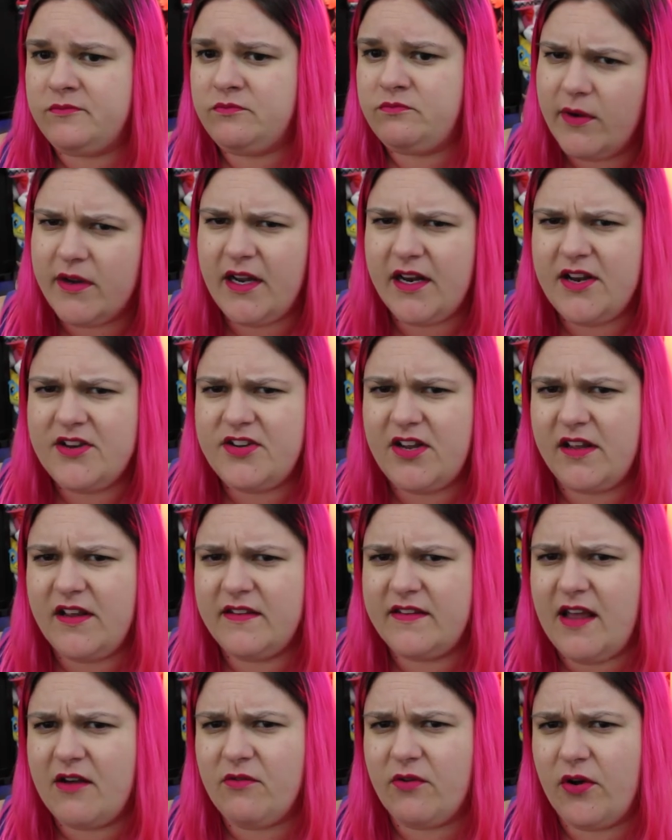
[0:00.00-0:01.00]
What kind of jelly?
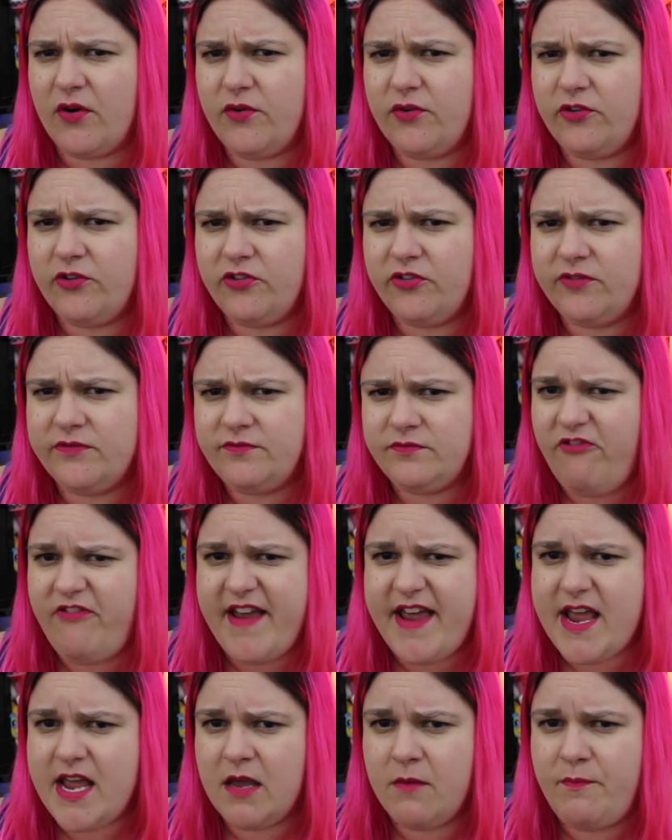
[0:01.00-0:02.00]
Is that rose?
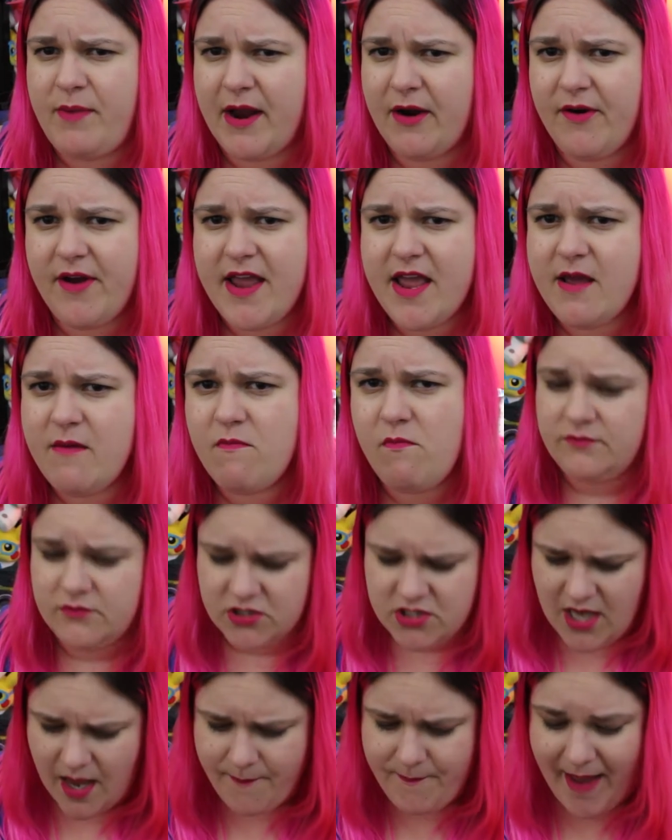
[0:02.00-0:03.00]
Vague berry?
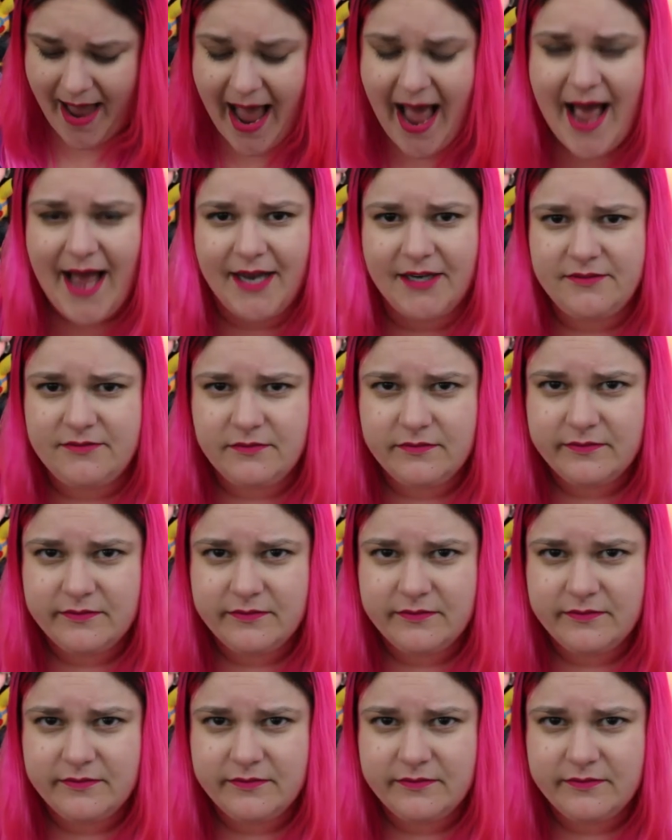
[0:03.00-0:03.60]
It's not bad.